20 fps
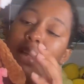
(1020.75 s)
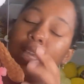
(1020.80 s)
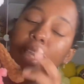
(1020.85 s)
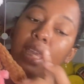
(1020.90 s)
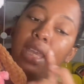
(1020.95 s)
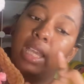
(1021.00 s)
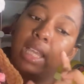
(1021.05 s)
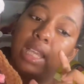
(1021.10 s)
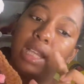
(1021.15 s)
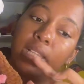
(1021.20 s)

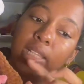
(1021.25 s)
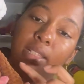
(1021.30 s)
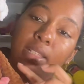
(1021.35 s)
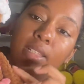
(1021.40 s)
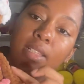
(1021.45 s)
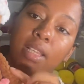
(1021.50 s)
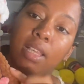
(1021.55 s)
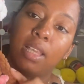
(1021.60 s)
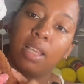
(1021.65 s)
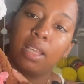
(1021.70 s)
is
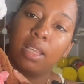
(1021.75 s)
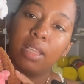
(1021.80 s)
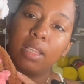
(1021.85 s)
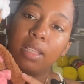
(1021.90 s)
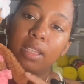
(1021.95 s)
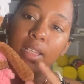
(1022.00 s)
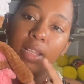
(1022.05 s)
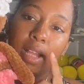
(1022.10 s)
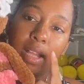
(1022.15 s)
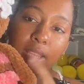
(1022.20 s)

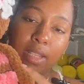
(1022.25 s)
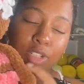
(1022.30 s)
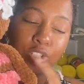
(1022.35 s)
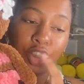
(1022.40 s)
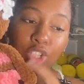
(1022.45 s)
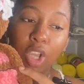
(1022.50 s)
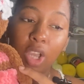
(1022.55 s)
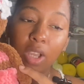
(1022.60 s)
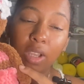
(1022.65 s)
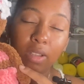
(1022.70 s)

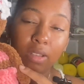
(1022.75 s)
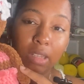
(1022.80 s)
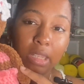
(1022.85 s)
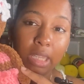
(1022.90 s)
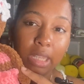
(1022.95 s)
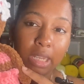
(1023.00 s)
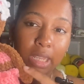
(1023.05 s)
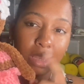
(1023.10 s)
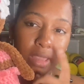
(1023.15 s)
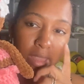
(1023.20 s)

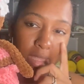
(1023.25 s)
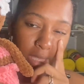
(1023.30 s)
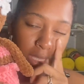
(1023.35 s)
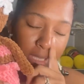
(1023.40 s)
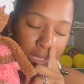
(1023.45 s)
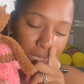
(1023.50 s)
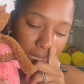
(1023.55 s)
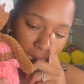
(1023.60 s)
chocolate, I think.